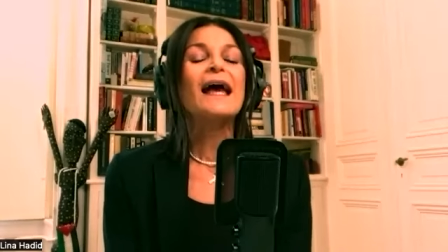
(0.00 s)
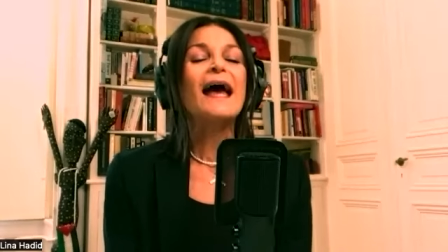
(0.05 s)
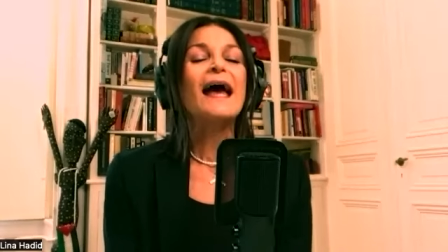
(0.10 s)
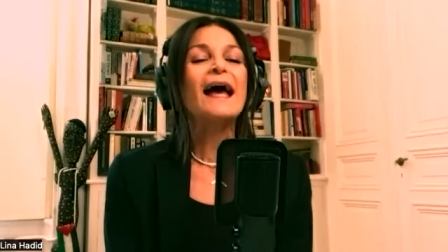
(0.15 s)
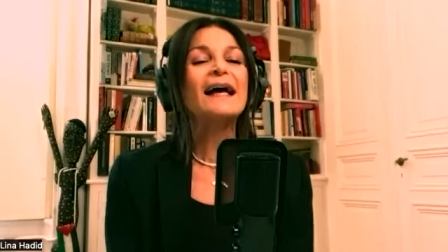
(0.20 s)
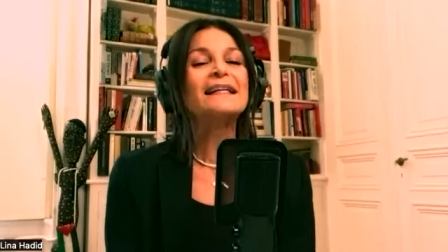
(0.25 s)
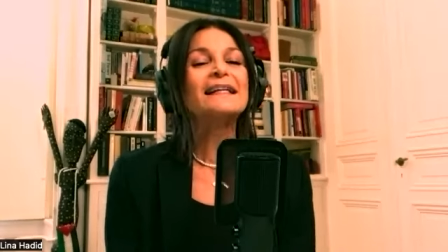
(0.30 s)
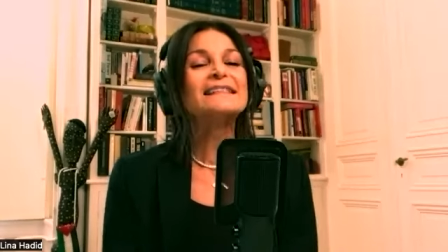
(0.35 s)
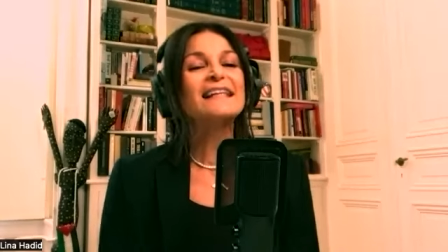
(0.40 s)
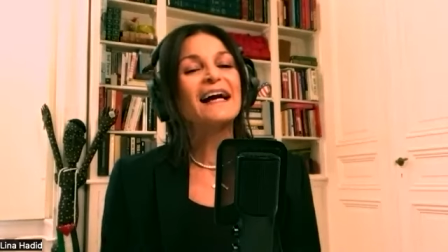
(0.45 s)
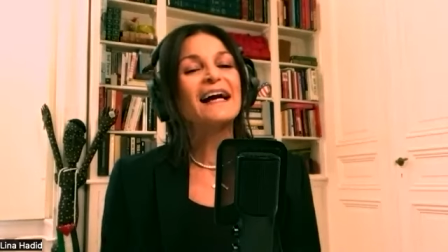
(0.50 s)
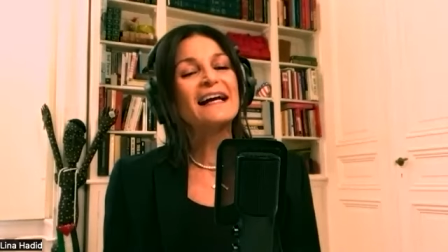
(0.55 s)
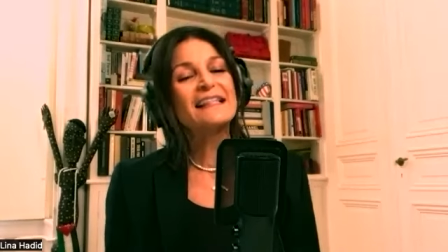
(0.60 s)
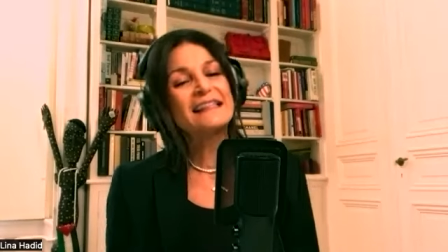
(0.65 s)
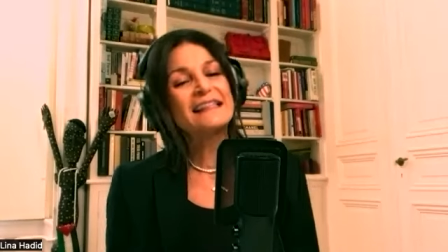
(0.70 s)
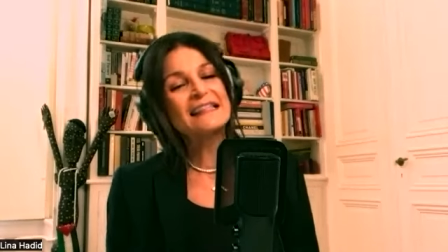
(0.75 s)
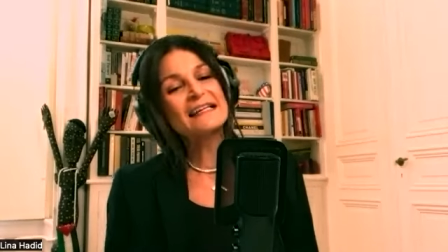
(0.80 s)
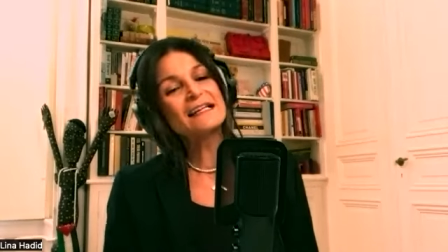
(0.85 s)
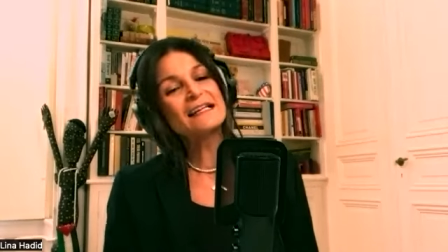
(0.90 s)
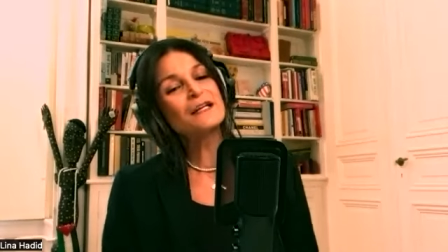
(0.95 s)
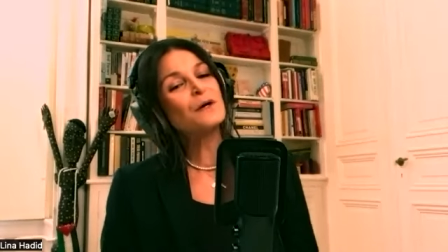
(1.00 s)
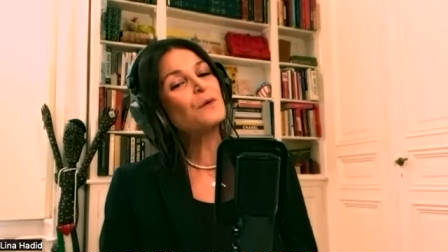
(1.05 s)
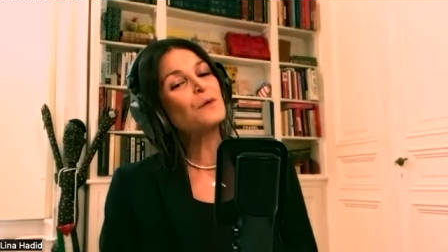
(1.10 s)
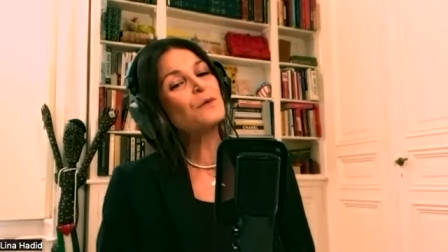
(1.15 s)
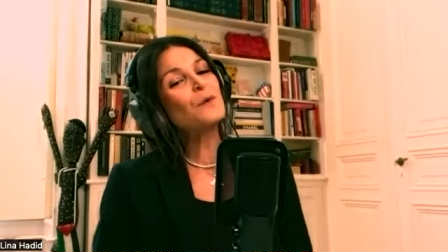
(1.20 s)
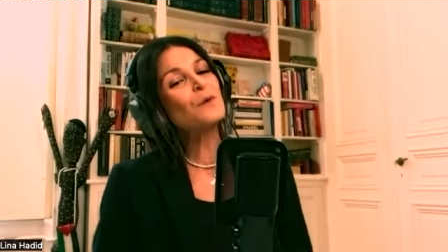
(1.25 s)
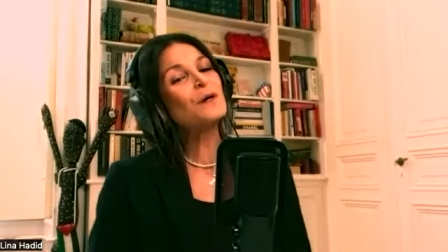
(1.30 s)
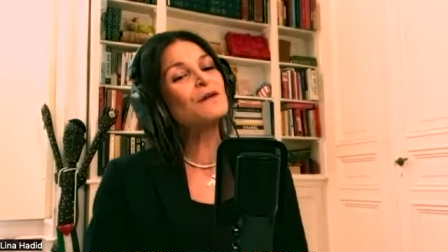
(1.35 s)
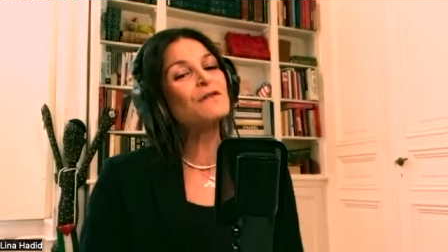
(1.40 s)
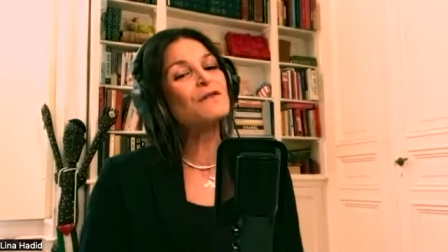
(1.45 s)
And I think
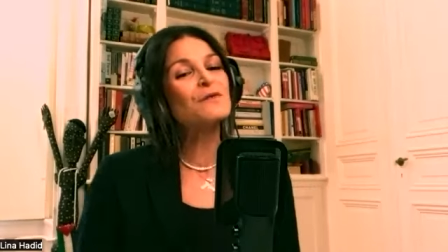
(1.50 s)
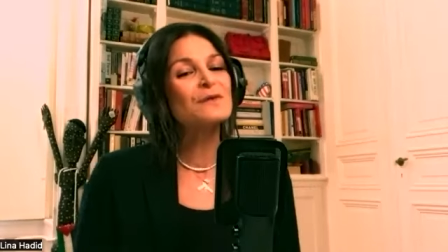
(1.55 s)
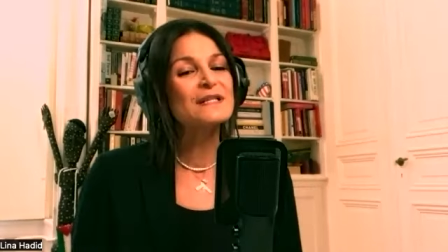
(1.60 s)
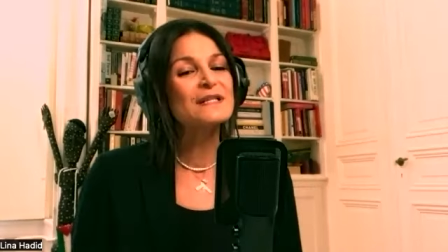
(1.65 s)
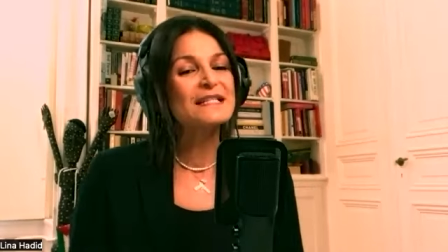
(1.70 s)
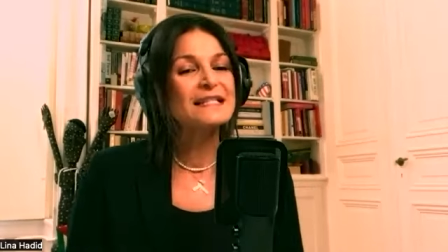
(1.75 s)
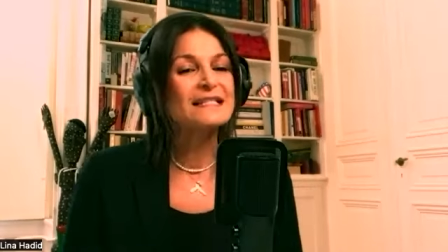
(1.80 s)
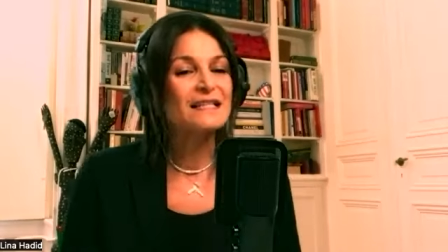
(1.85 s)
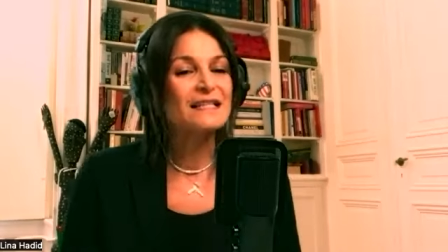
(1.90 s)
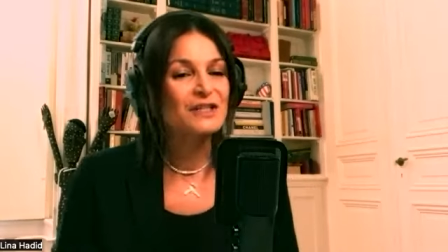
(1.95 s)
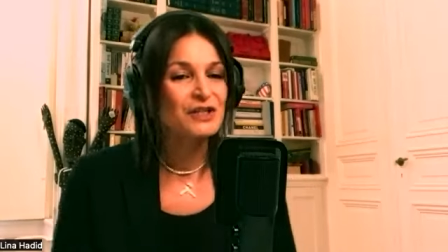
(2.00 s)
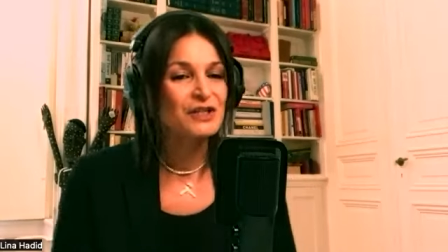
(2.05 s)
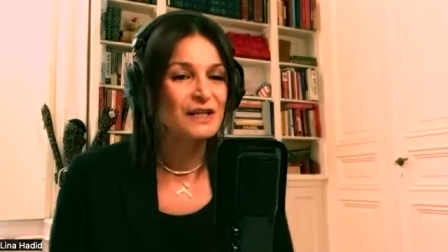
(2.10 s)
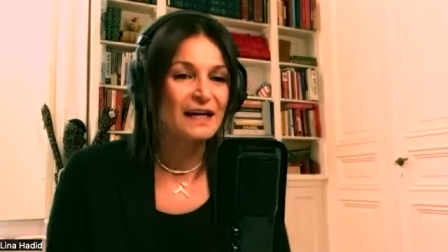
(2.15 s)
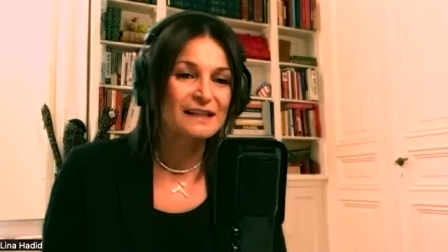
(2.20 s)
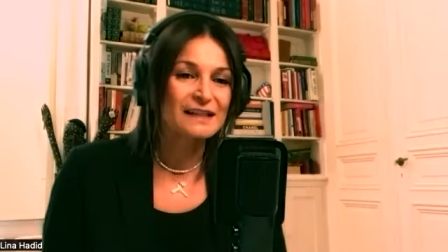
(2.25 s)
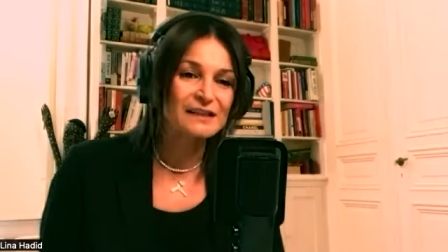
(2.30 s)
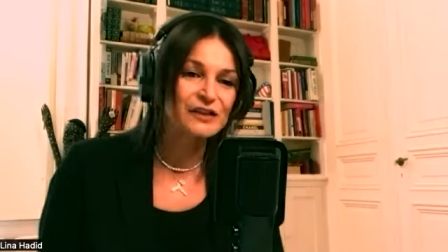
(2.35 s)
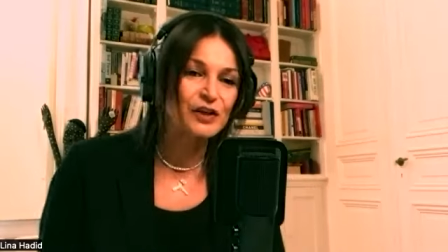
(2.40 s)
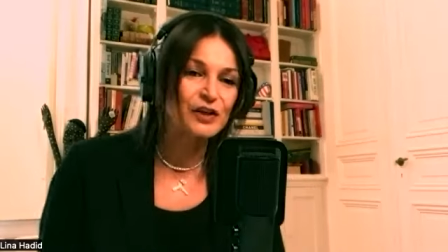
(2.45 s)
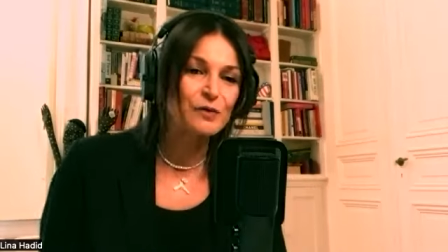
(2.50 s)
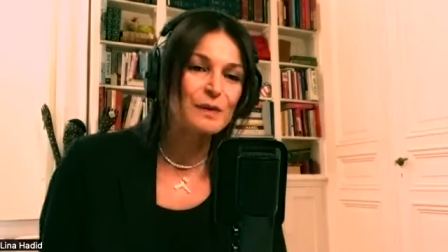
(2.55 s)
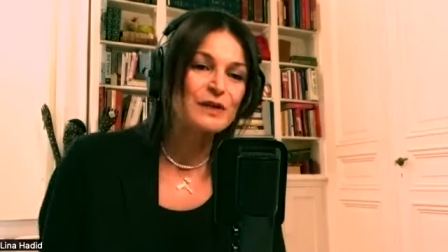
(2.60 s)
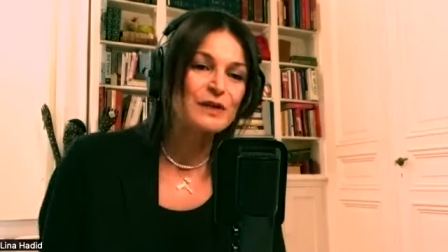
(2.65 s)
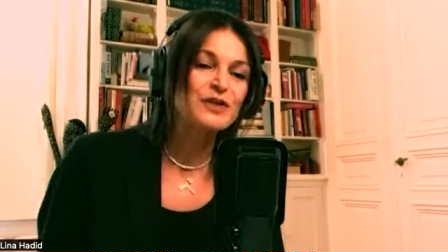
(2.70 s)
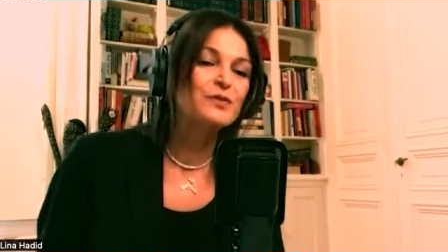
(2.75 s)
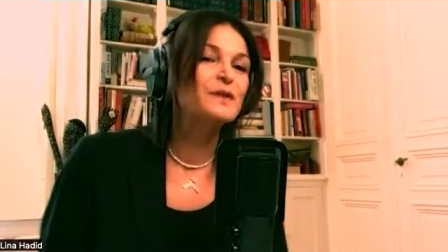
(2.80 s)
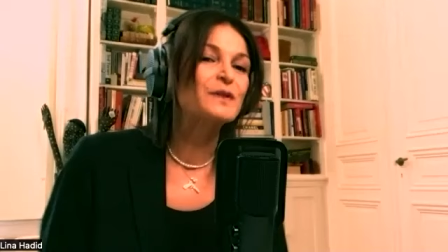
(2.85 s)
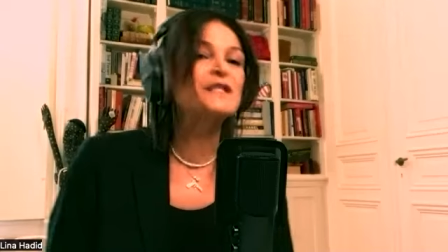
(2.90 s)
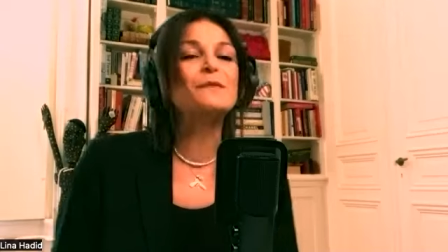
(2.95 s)
one of the reasons that she had so
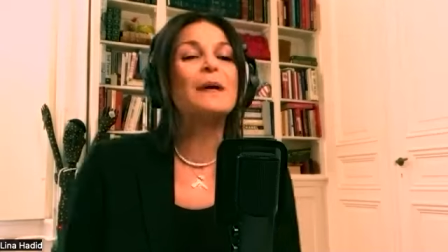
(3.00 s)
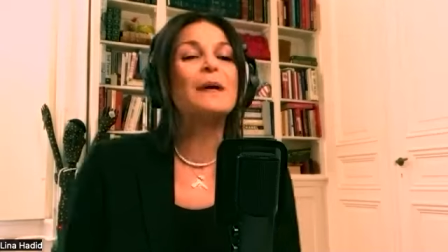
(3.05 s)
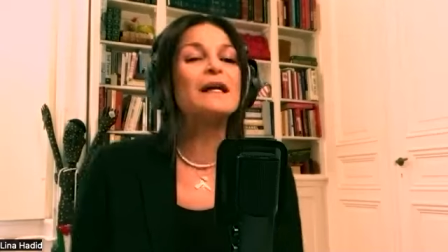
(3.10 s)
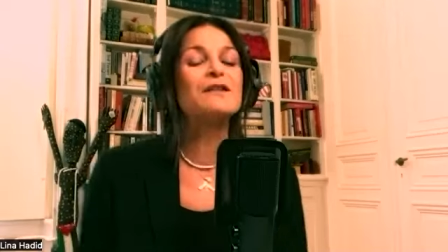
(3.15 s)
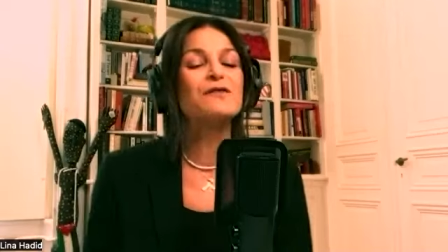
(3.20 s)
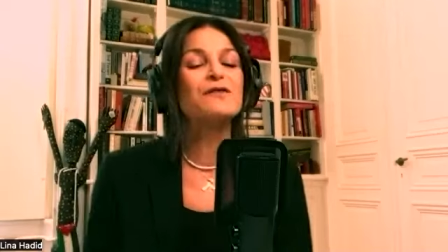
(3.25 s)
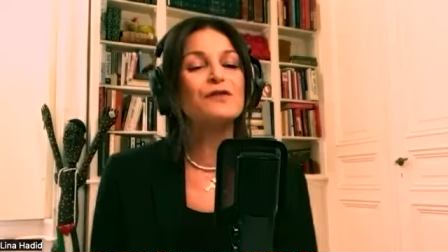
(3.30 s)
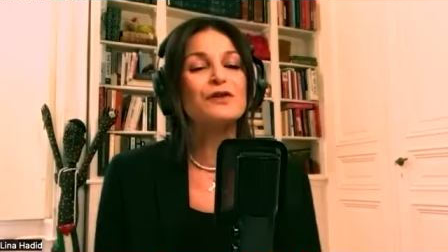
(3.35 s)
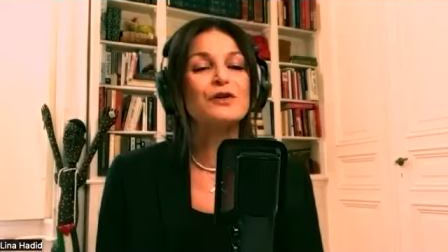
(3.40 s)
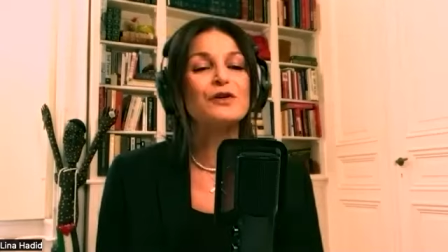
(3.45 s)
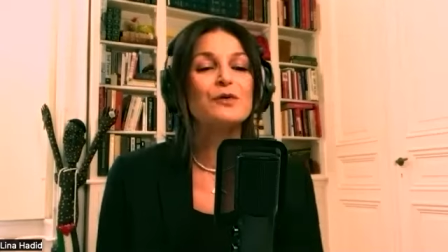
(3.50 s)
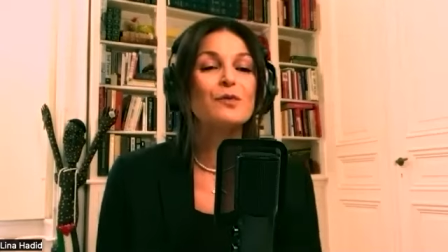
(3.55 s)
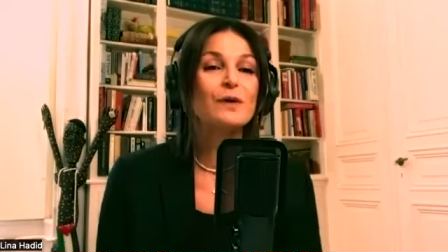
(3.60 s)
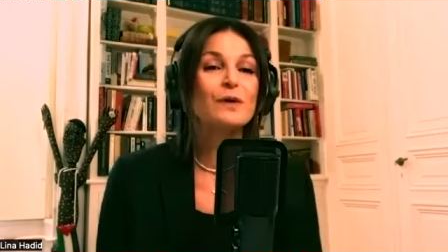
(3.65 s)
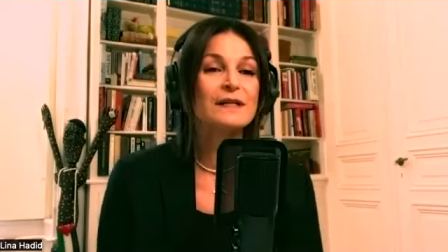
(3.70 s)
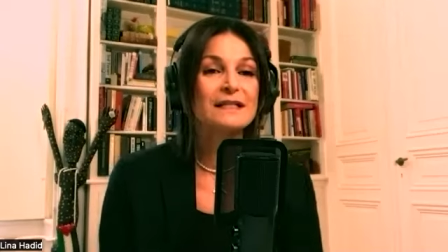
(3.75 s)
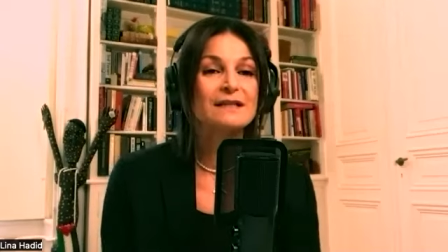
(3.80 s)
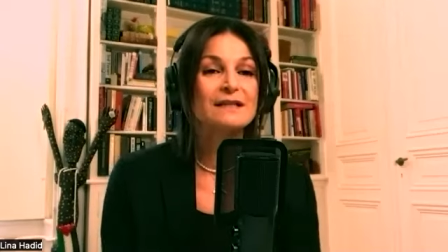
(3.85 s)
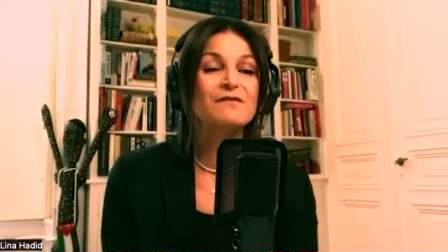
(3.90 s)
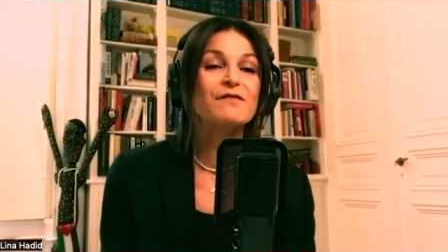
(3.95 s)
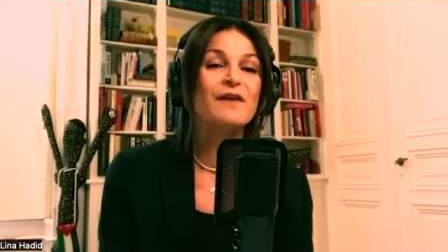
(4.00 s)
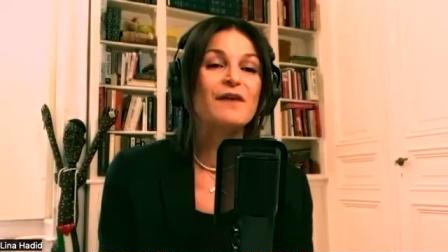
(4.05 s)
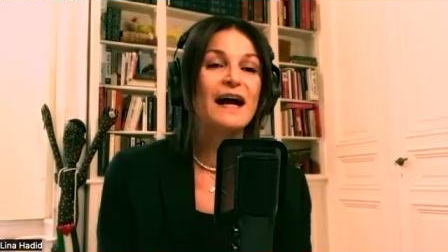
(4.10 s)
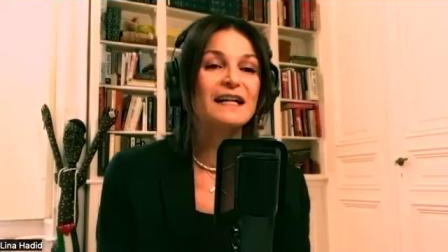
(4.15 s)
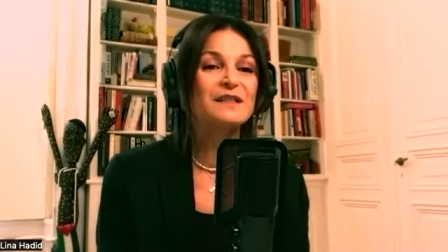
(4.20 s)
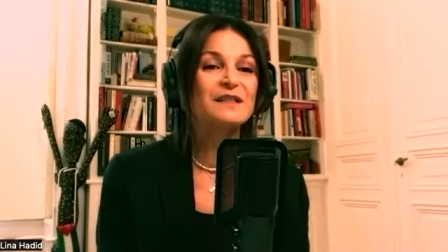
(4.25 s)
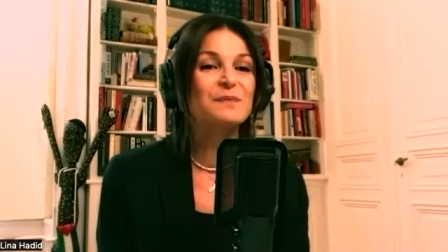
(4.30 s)
much respect for you was, in fact,